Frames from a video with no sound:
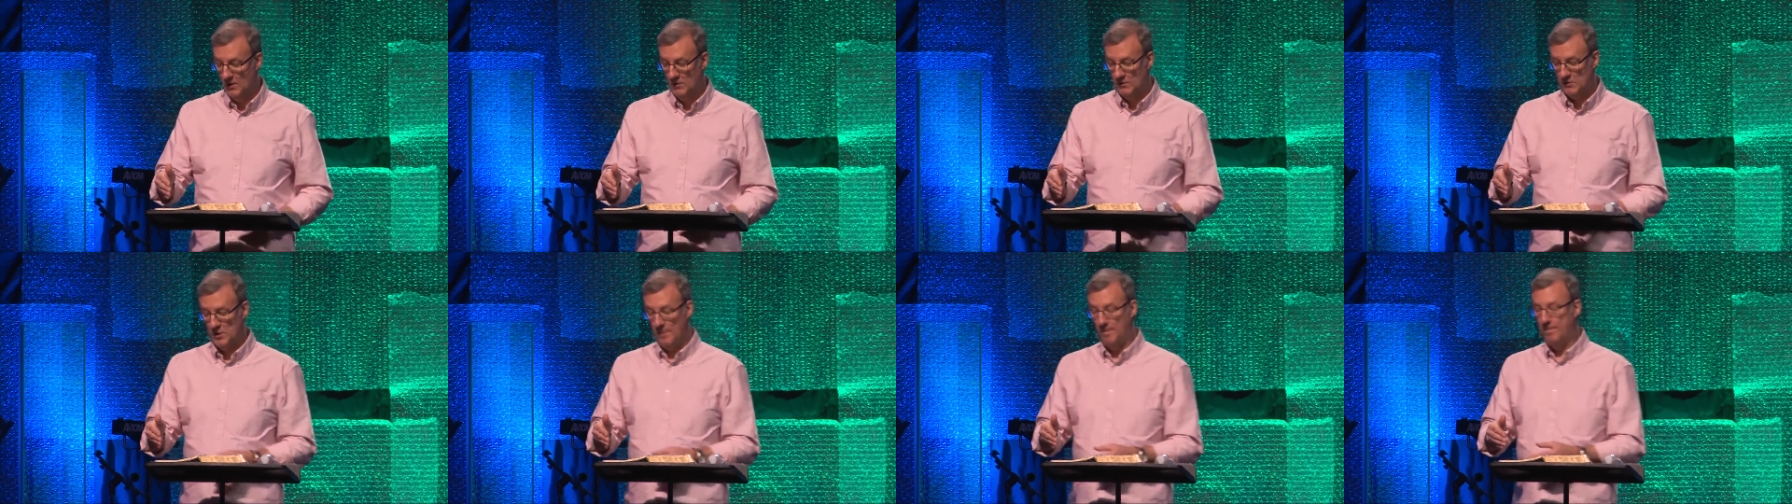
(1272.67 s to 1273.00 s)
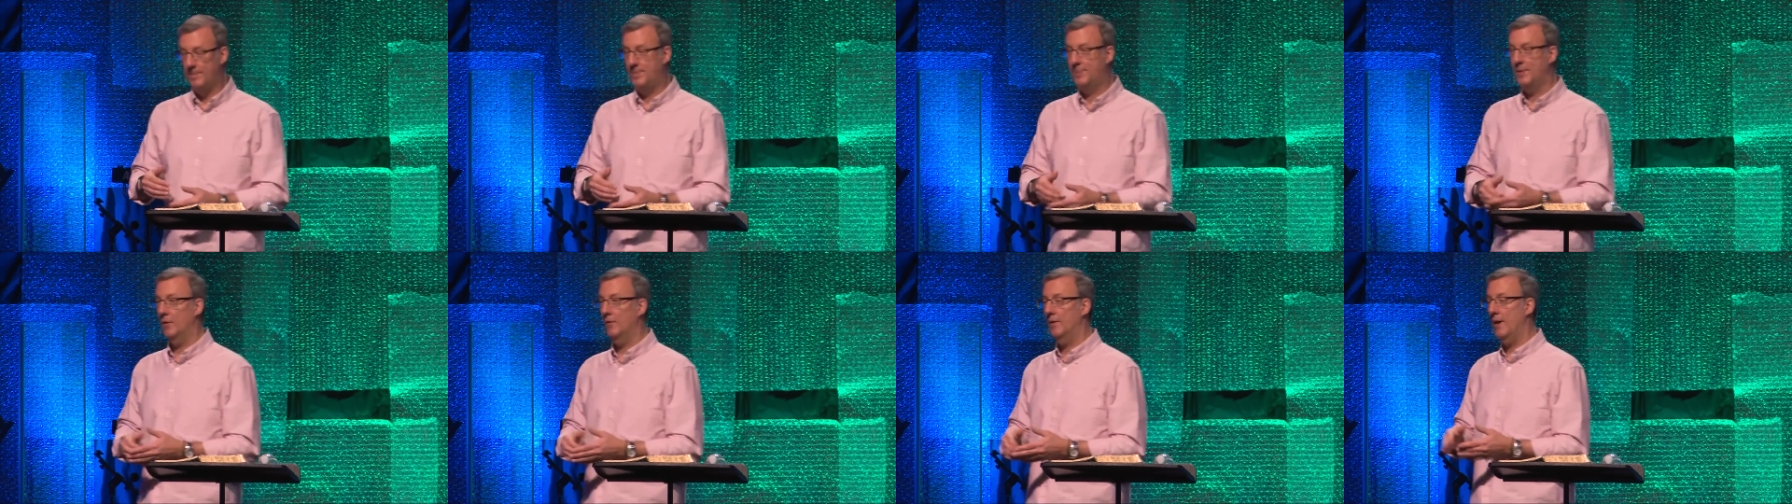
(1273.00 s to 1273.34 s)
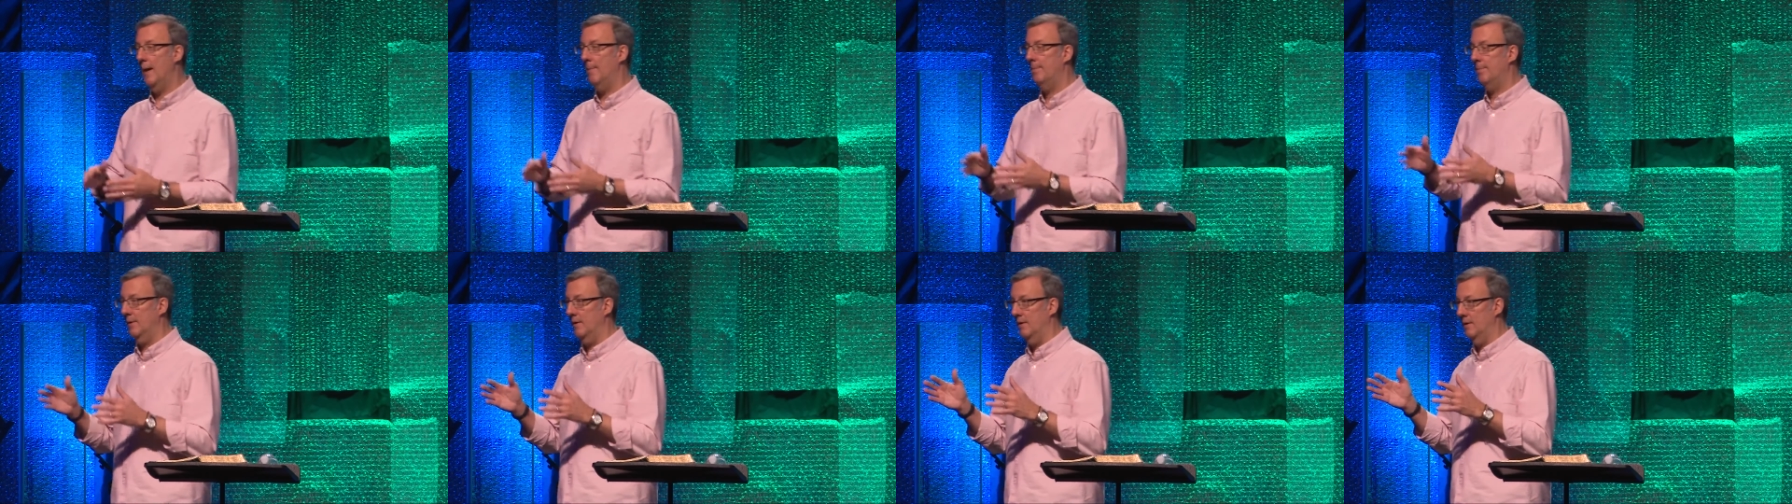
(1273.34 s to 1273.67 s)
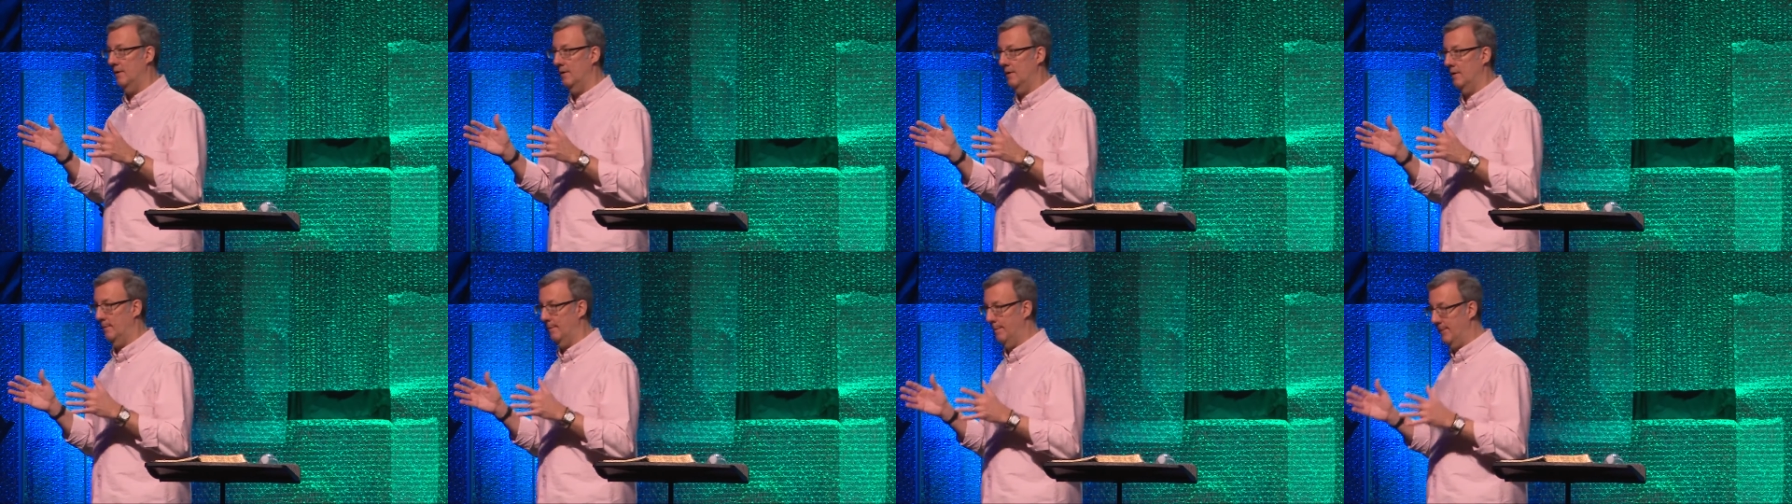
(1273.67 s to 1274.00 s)
to build up
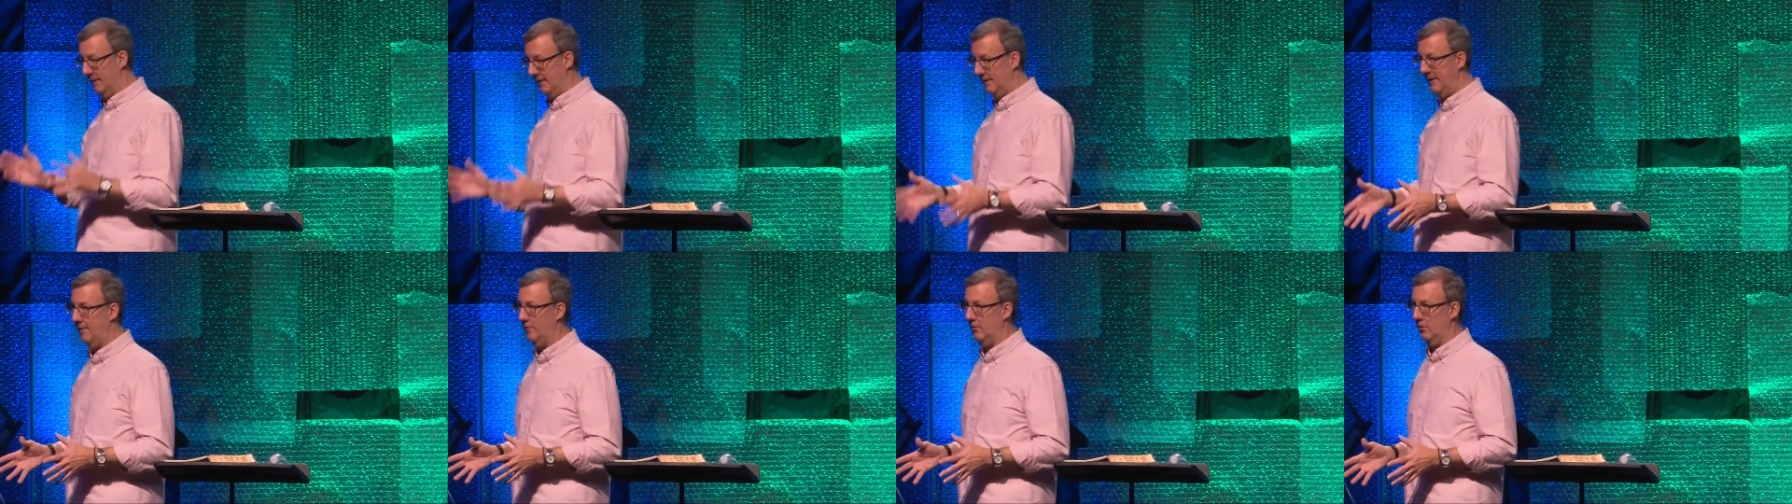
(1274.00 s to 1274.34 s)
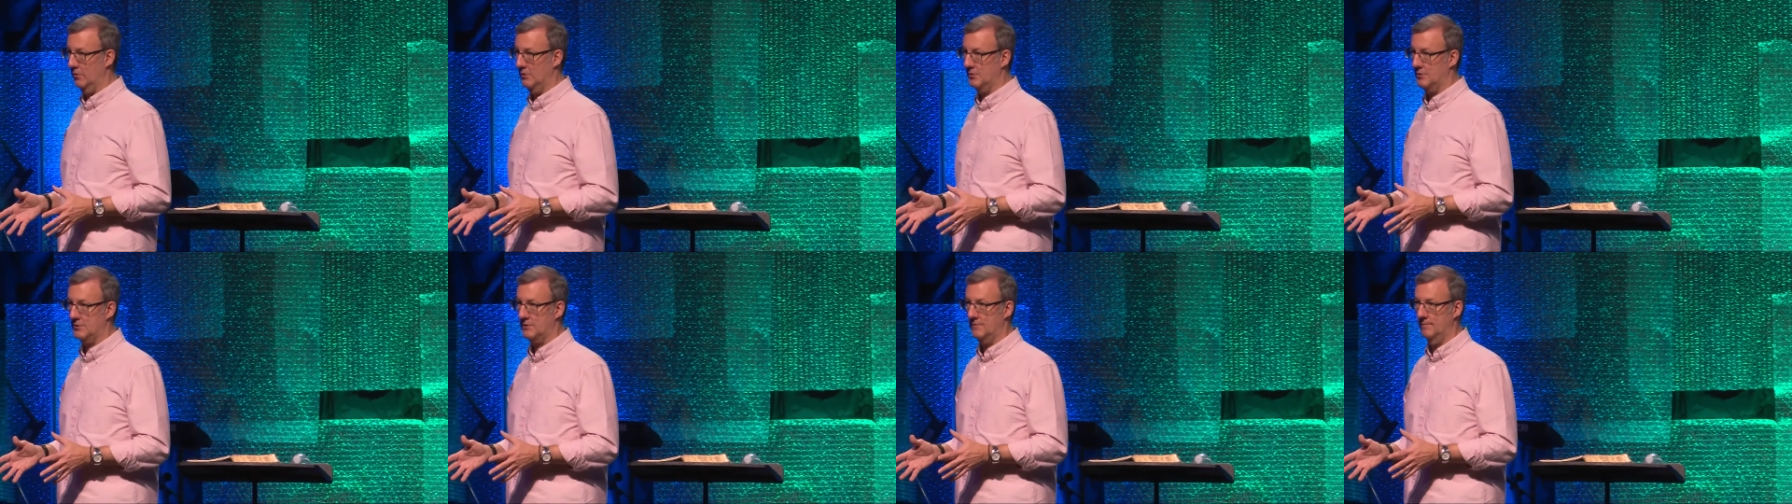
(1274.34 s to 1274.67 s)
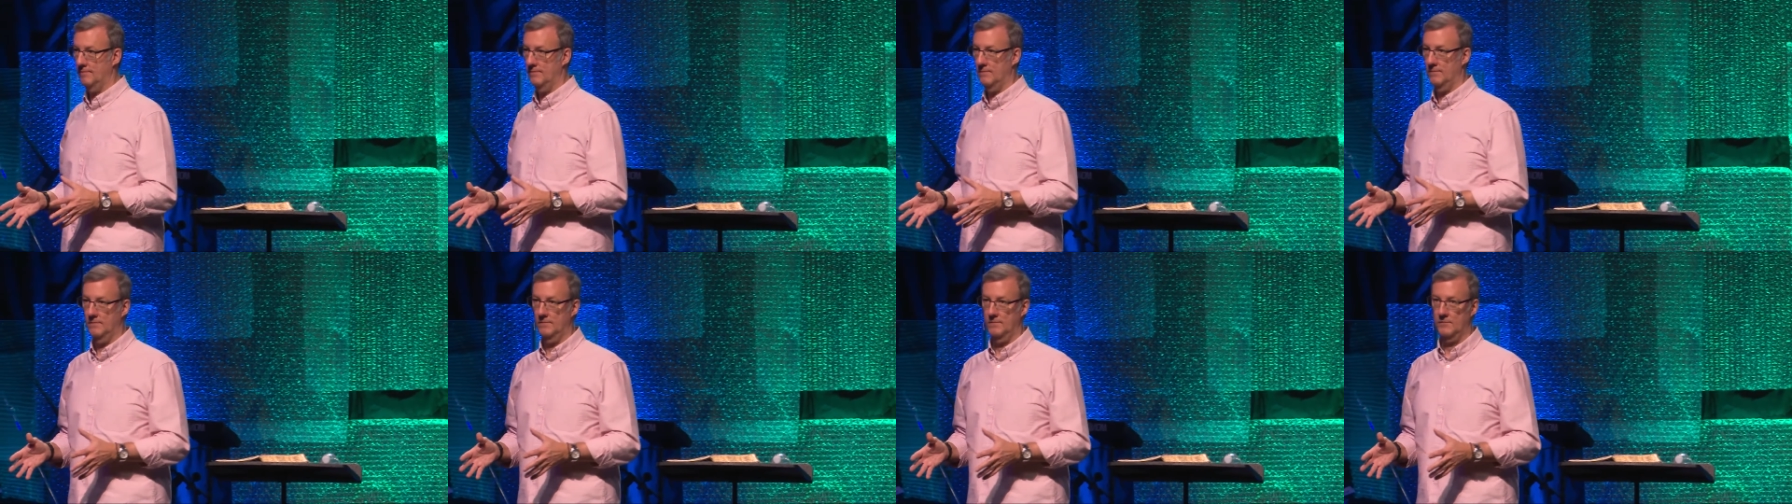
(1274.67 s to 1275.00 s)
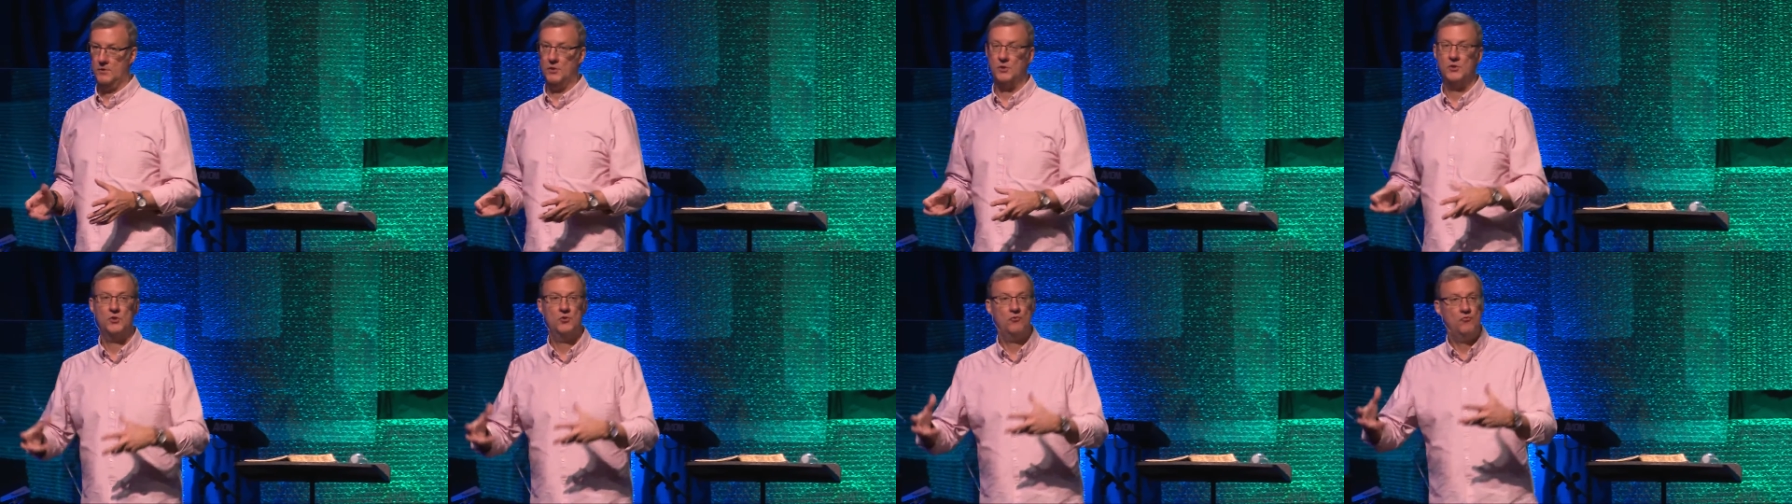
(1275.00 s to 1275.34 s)
believers,
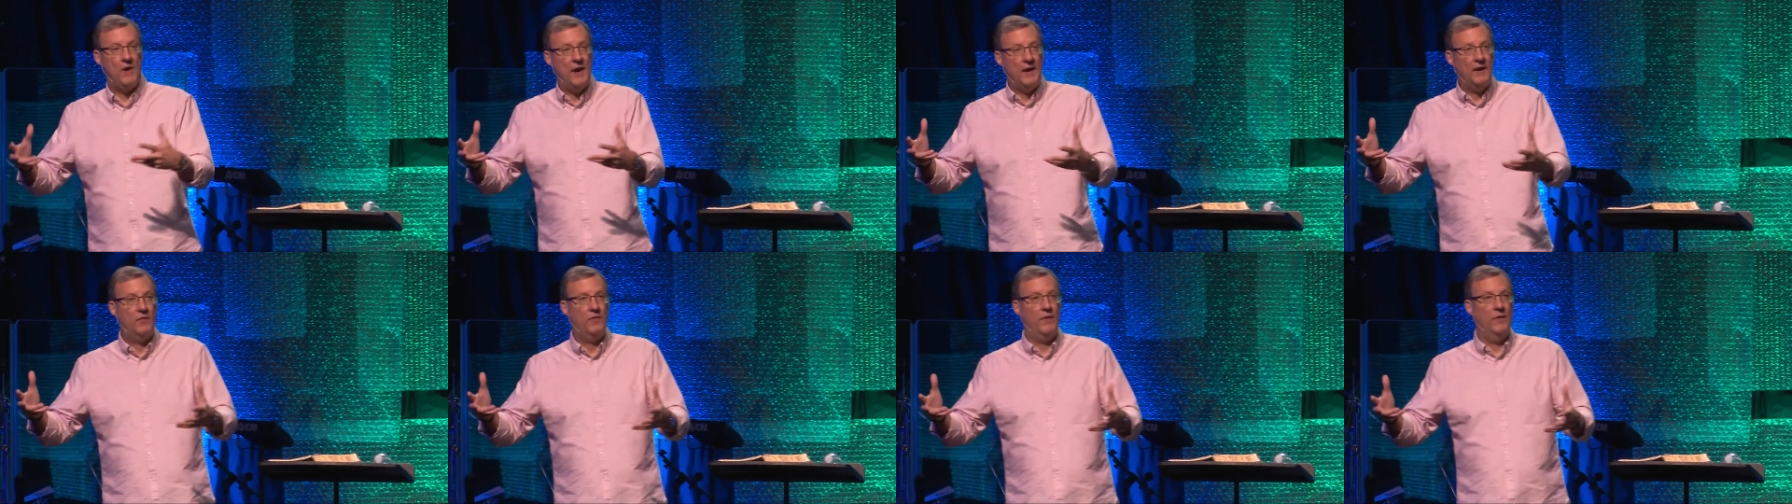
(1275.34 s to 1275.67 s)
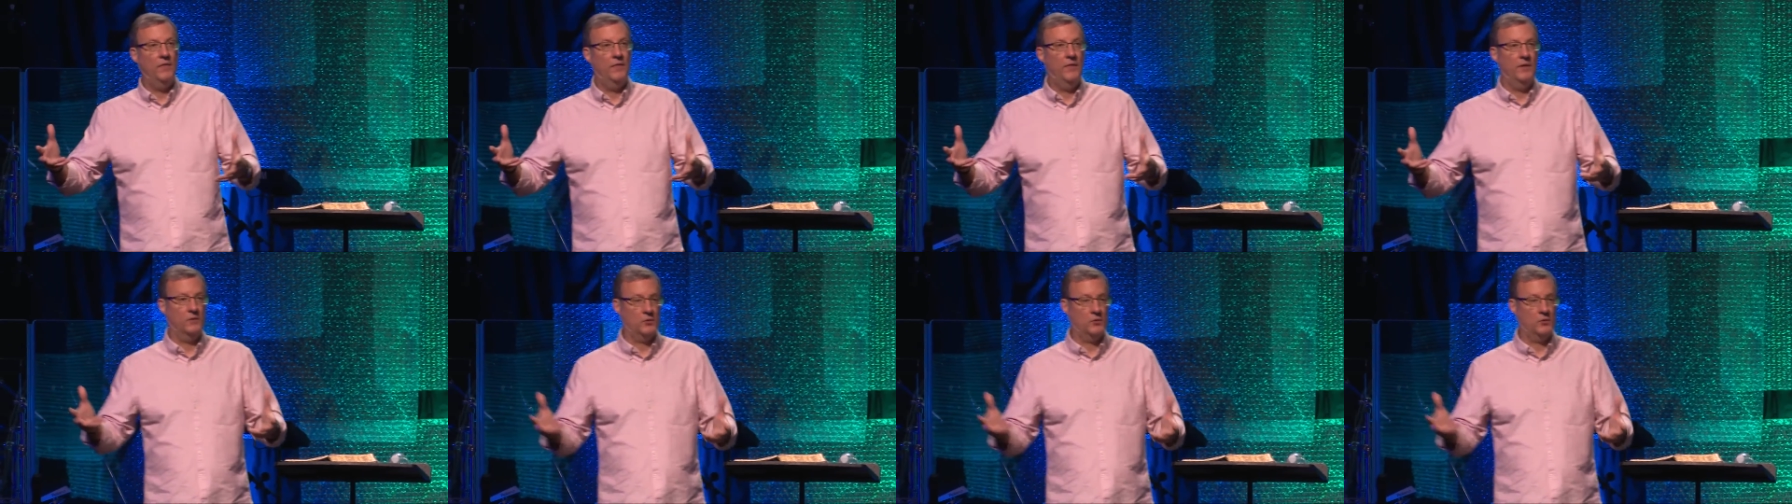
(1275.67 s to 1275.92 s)
to strengthen the